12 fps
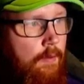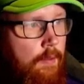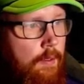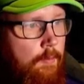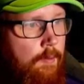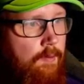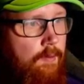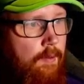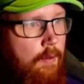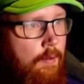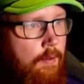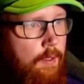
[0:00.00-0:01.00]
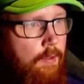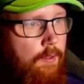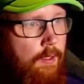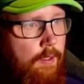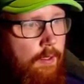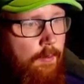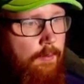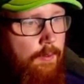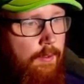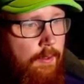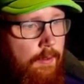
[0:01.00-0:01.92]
I messed up. Yeah, you can't get up there now.